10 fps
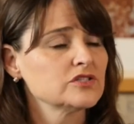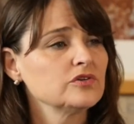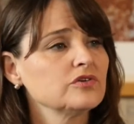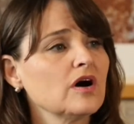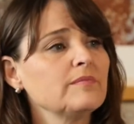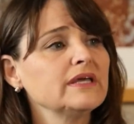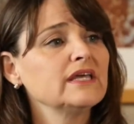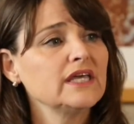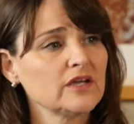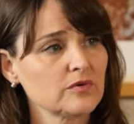So you're not
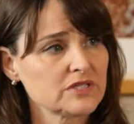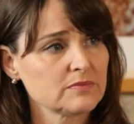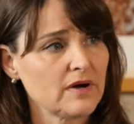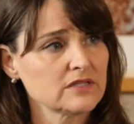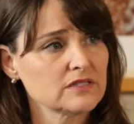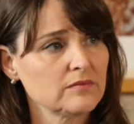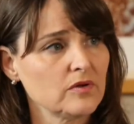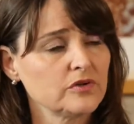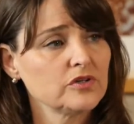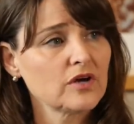being
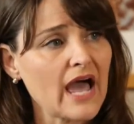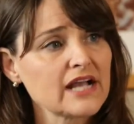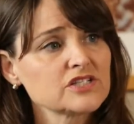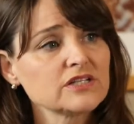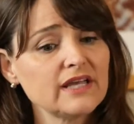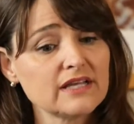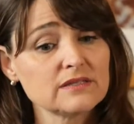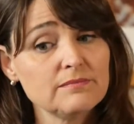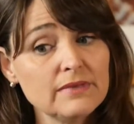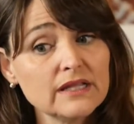irresponsible. You're actually,
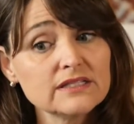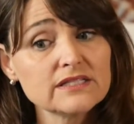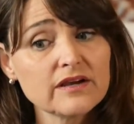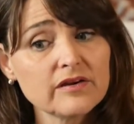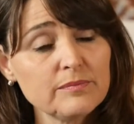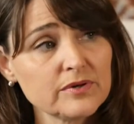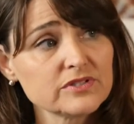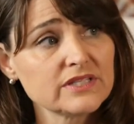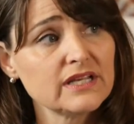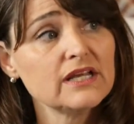as a military
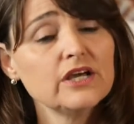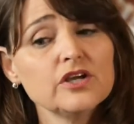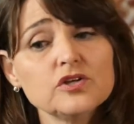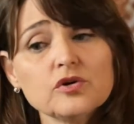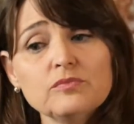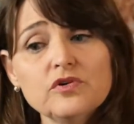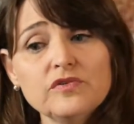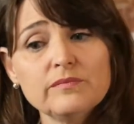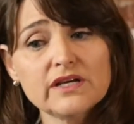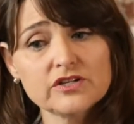person, you're
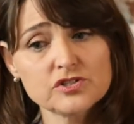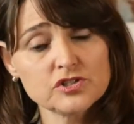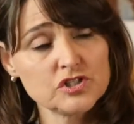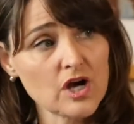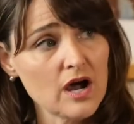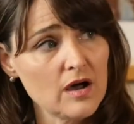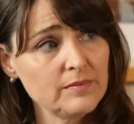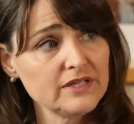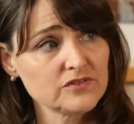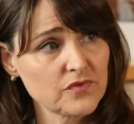moving because your
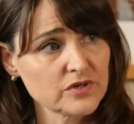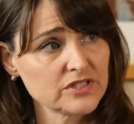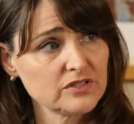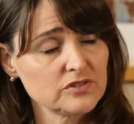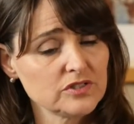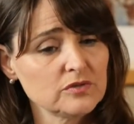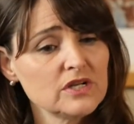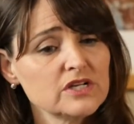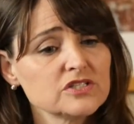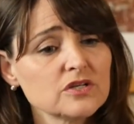job is forcing you to.
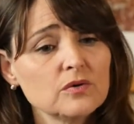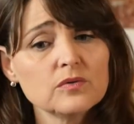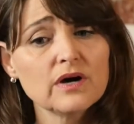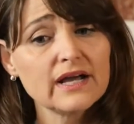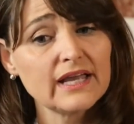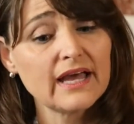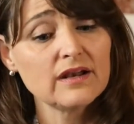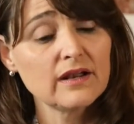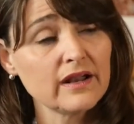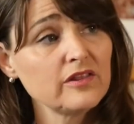So
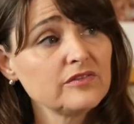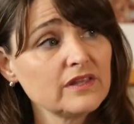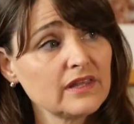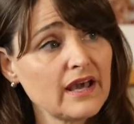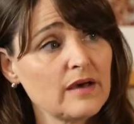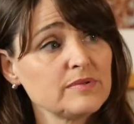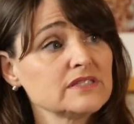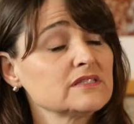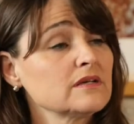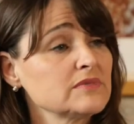again, another thing that
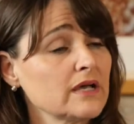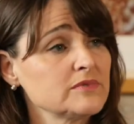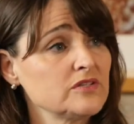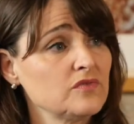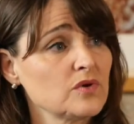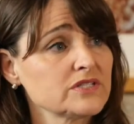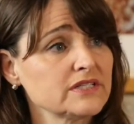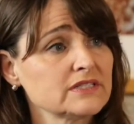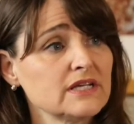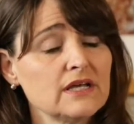happens is sometimes
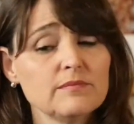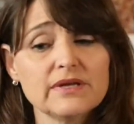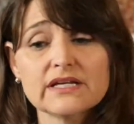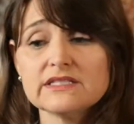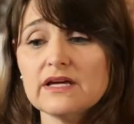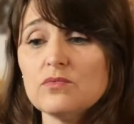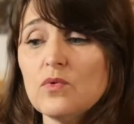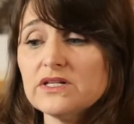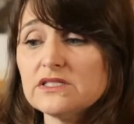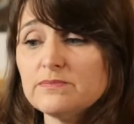divorces, because
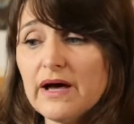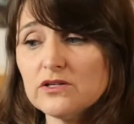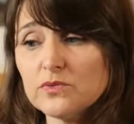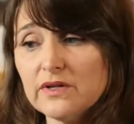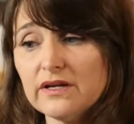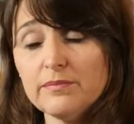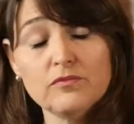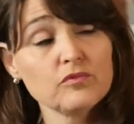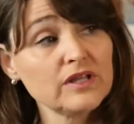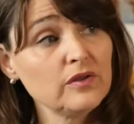then one spouse will end
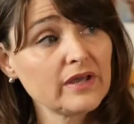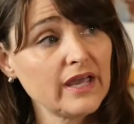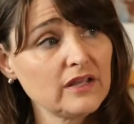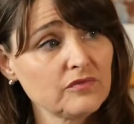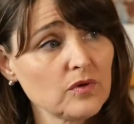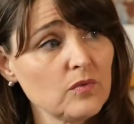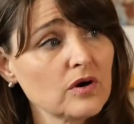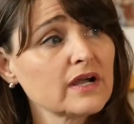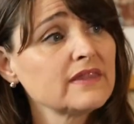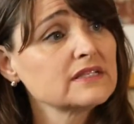up relocating for
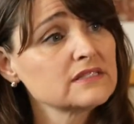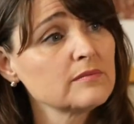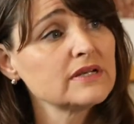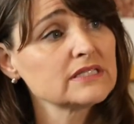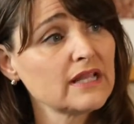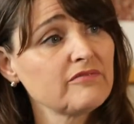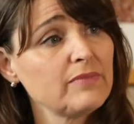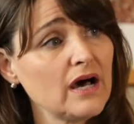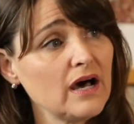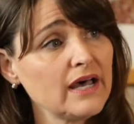work and then somebody's
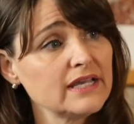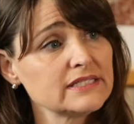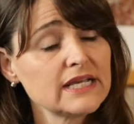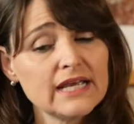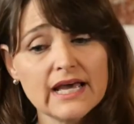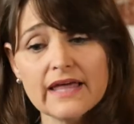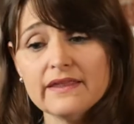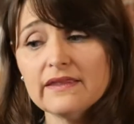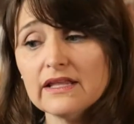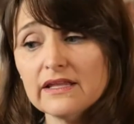left behind.
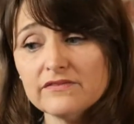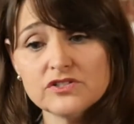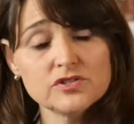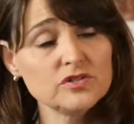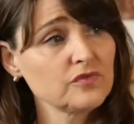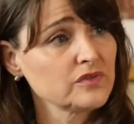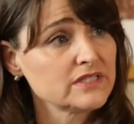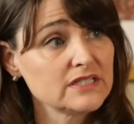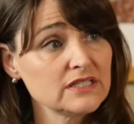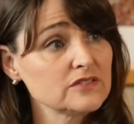And then they live in two
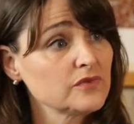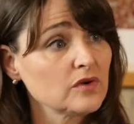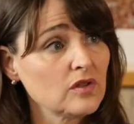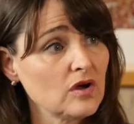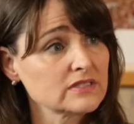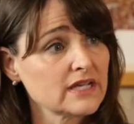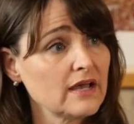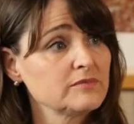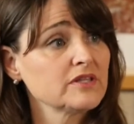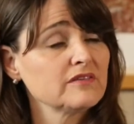different cities for a long
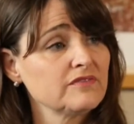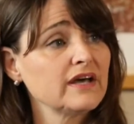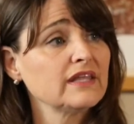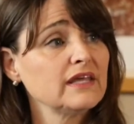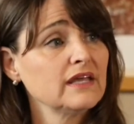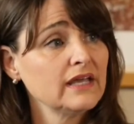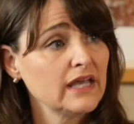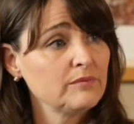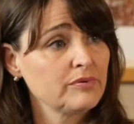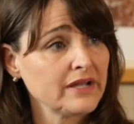time till
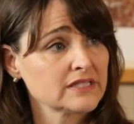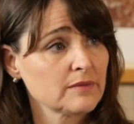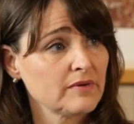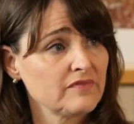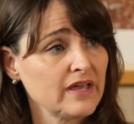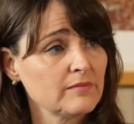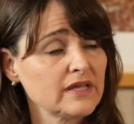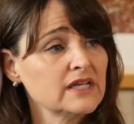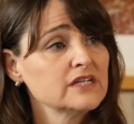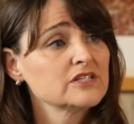it breaks up a
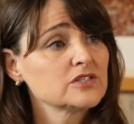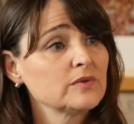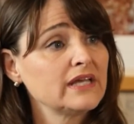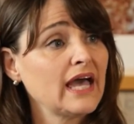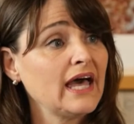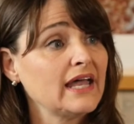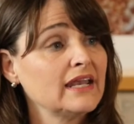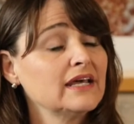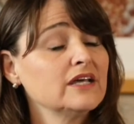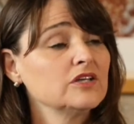family. So
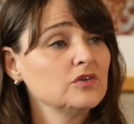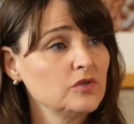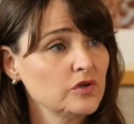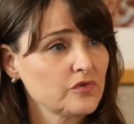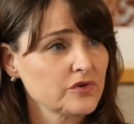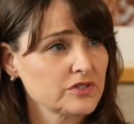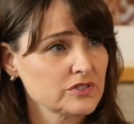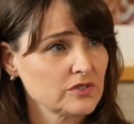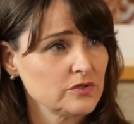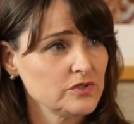again, you look for the
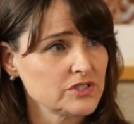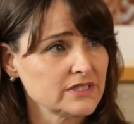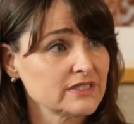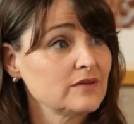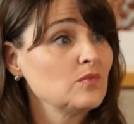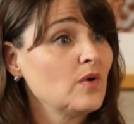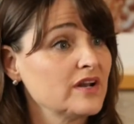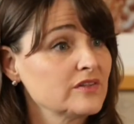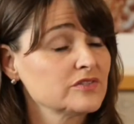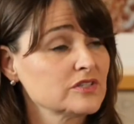solutions, and
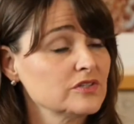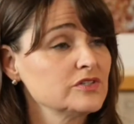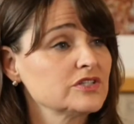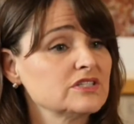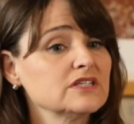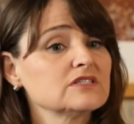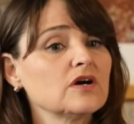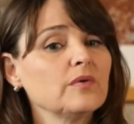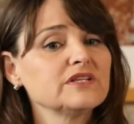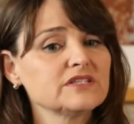one of those solutions is
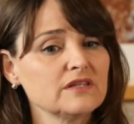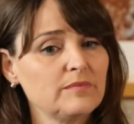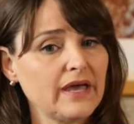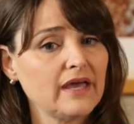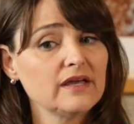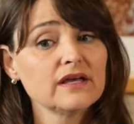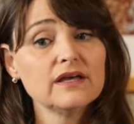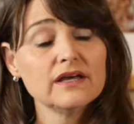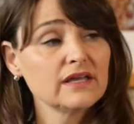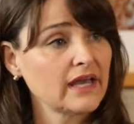going to the bank,
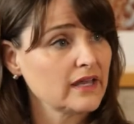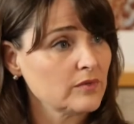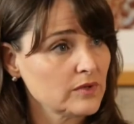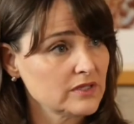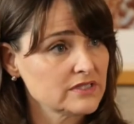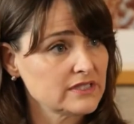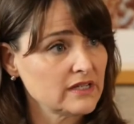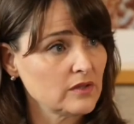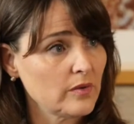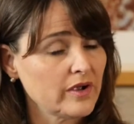getting a real
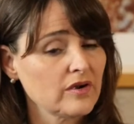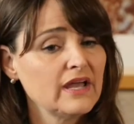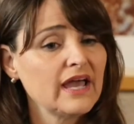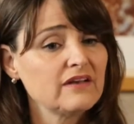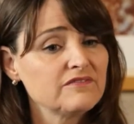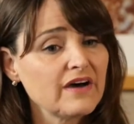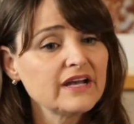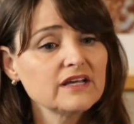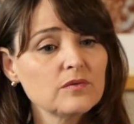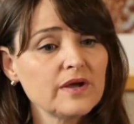estate lawyer, and
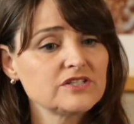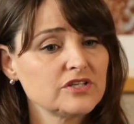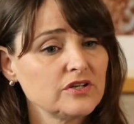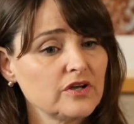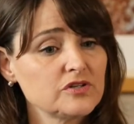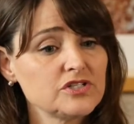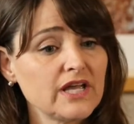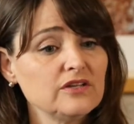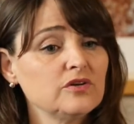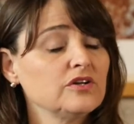finding a way to
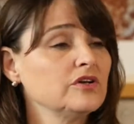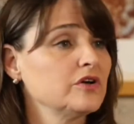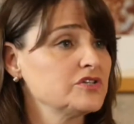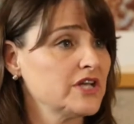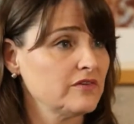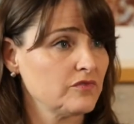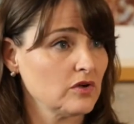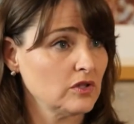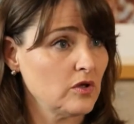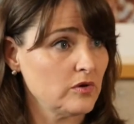negotiate. You can negotiate
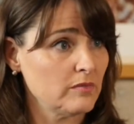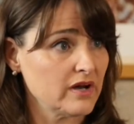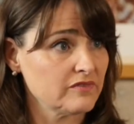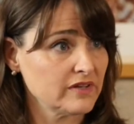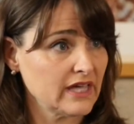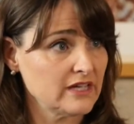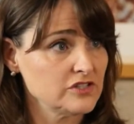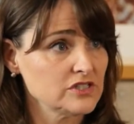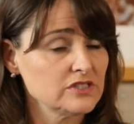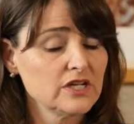for a loan
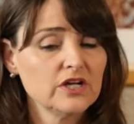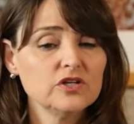modification.